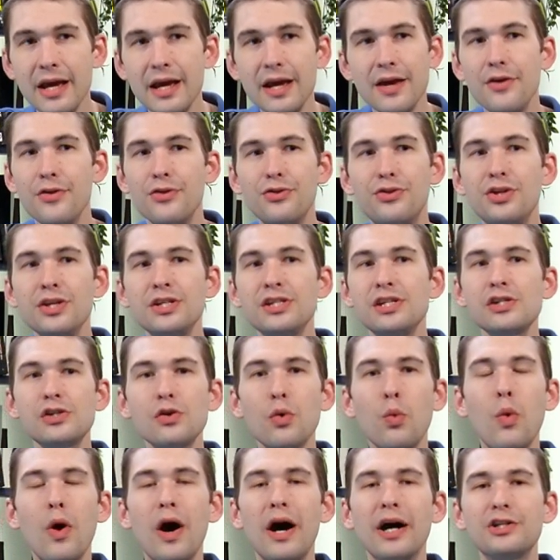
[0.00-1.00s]
This is a
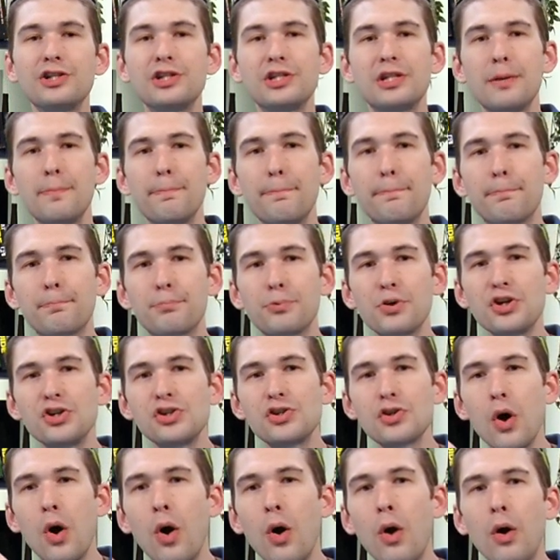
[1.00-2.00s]
watch that
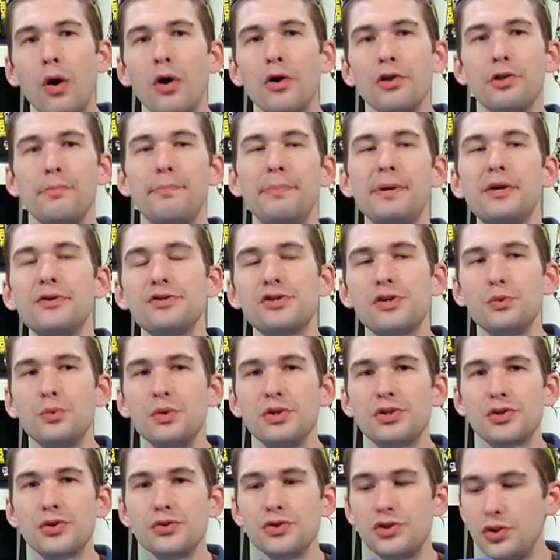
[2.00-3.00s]
brings all the bells and
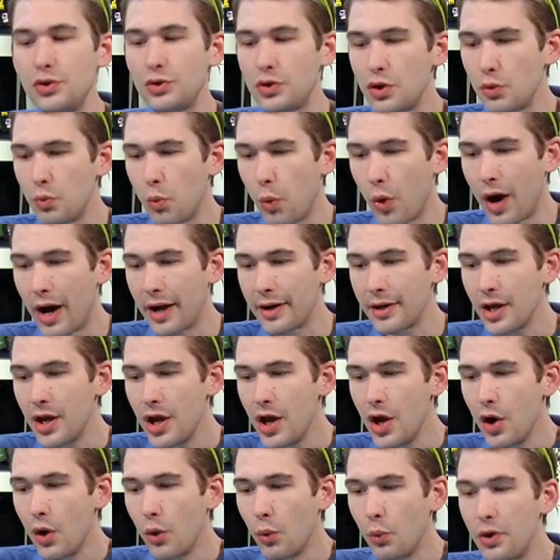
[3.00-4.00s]
whistles you could want
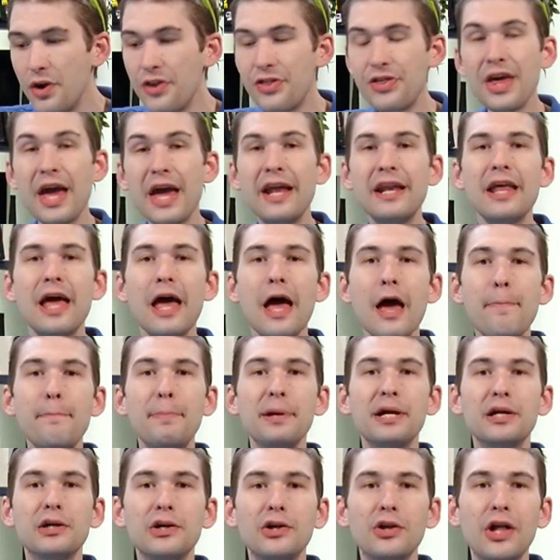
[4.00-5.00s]
with an
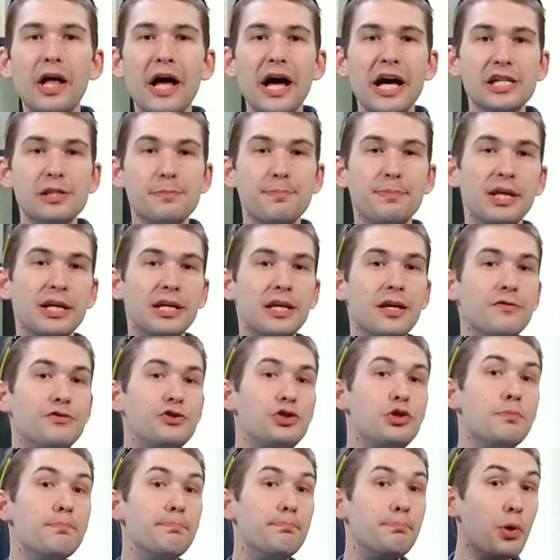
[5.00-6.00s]
epic clasp that
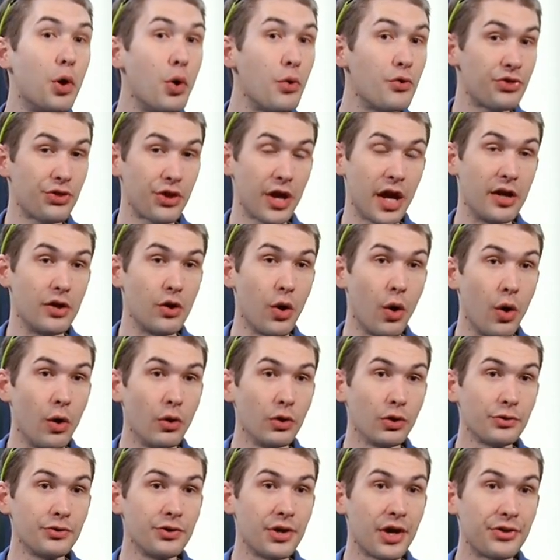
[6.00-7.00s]
gives you both an
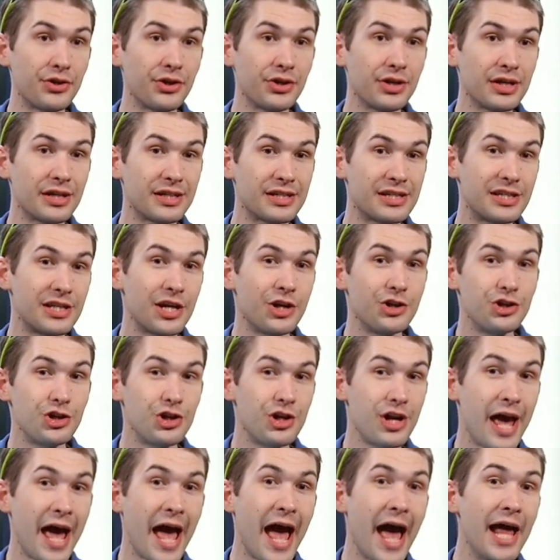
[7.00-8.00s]
all or nothing
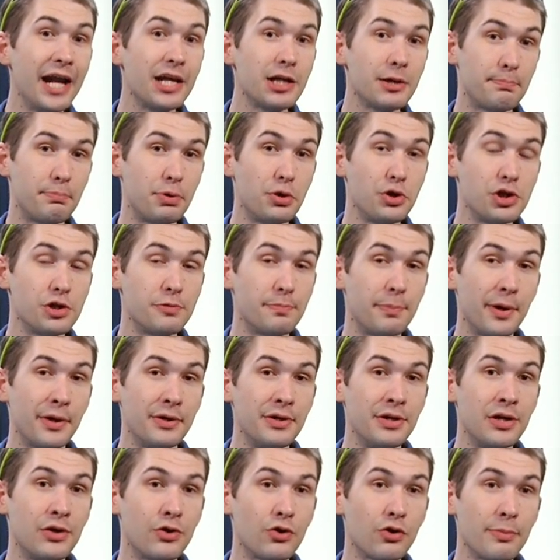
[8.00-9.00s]
extension and a push
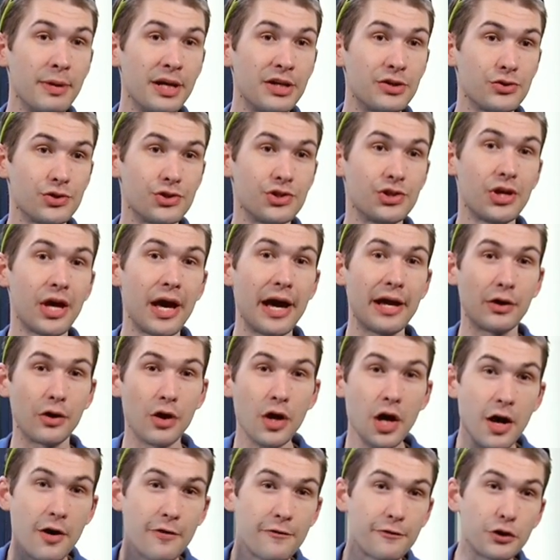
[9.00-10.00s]
button incremental slider
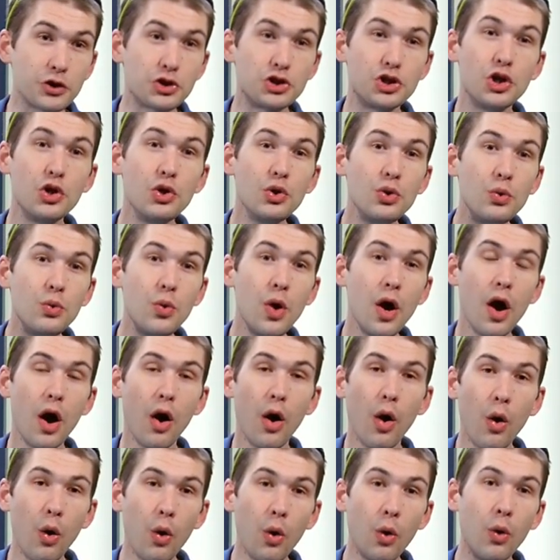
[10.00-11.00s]
for two
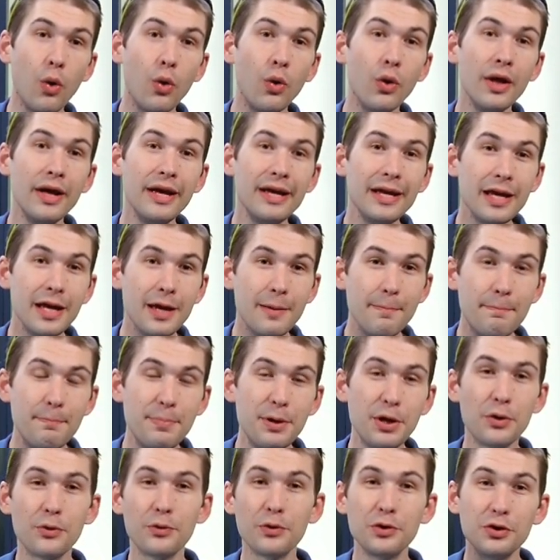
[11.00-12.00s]
whole
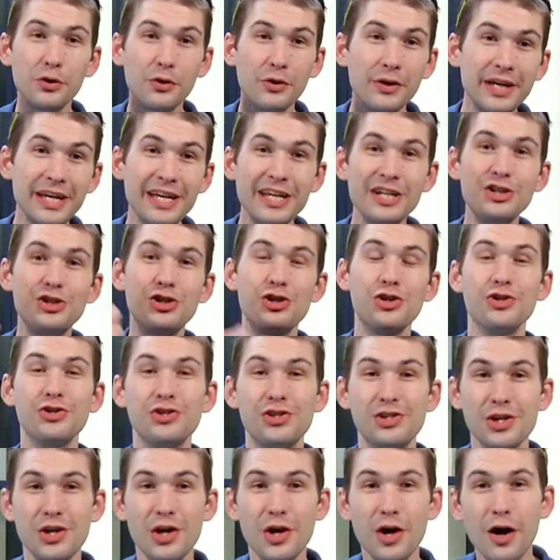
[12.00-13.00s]
imperial
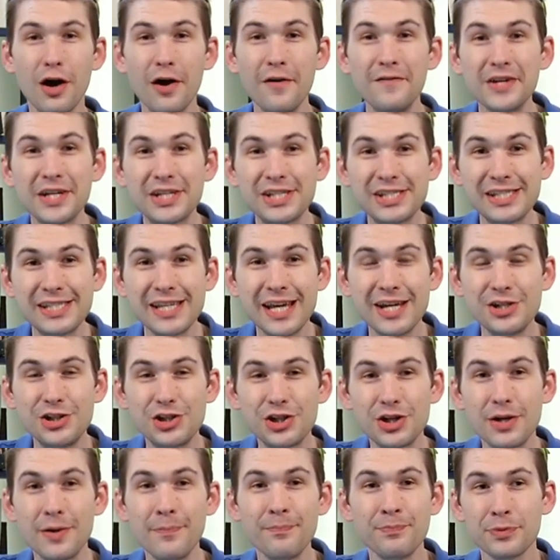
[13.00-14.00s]
inches of
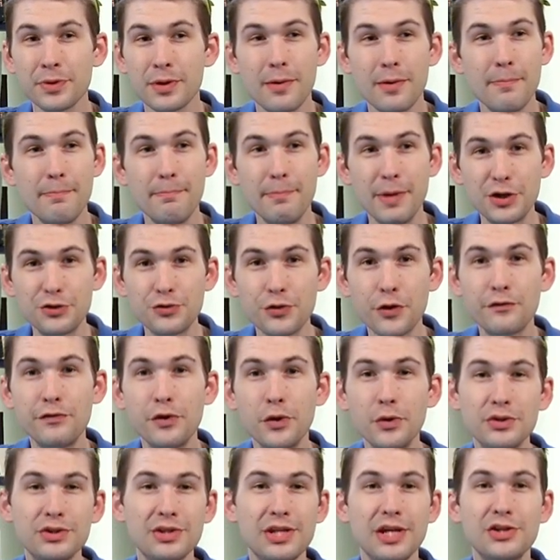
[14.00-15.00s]
extension. Metric
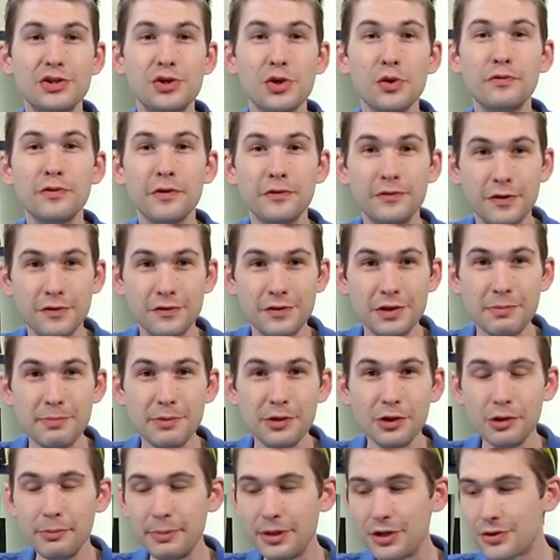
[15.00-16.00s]
folks, that's over 50
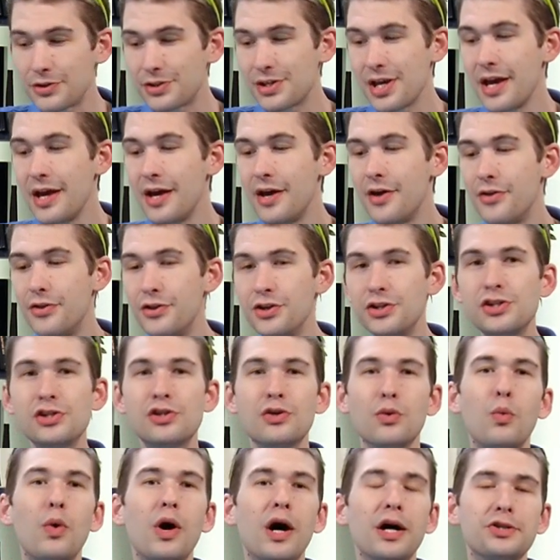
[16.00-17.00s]
millimeters. This is
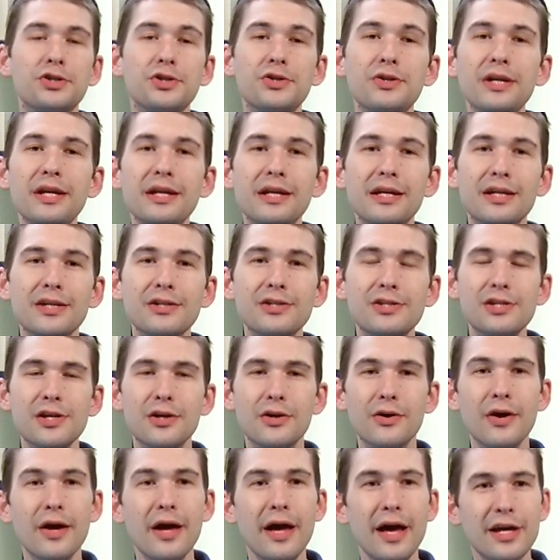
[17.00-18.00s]
a watch you need to
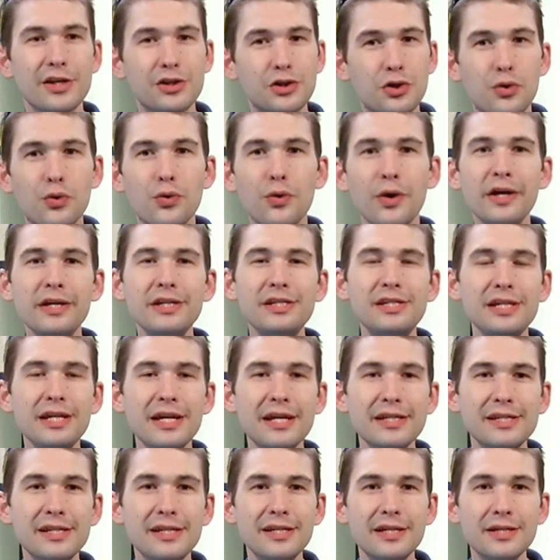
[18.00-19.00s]
consider. As crazy
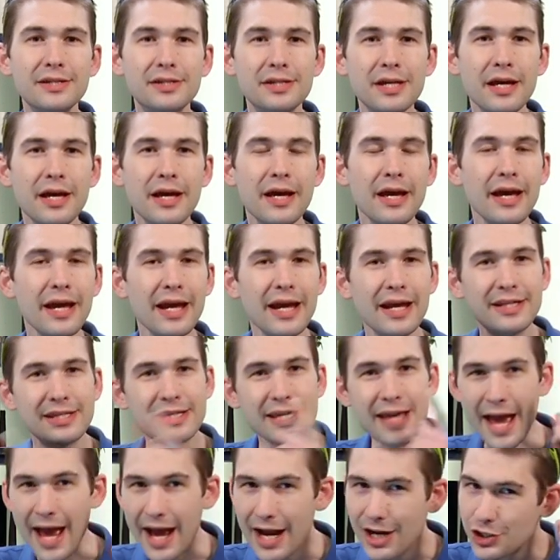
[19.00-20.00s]
as it is, it's
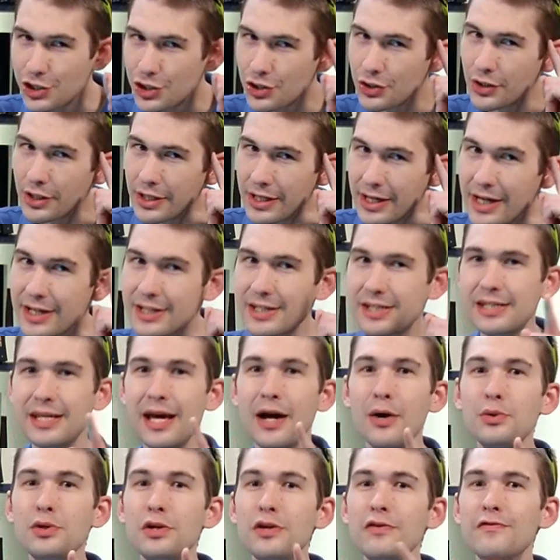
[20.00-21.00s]
actually a
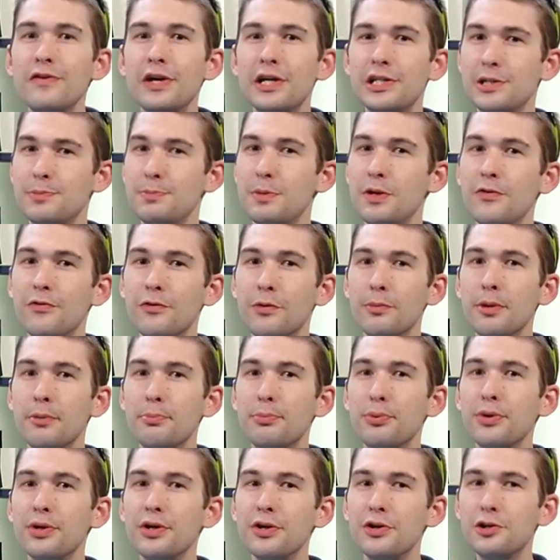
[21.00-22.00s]
sound investment from a
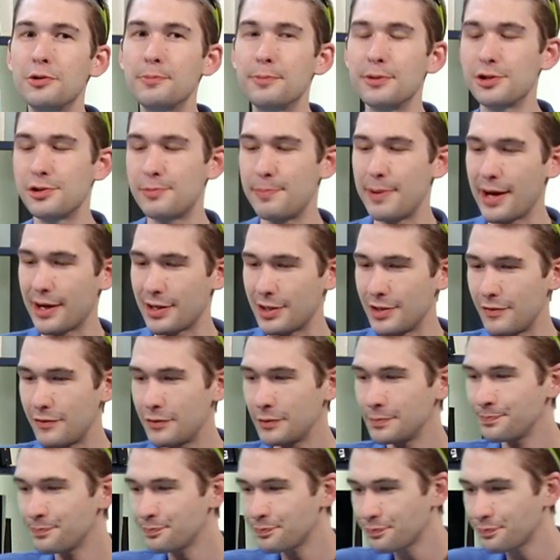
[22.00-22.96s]
pre-owned perspective.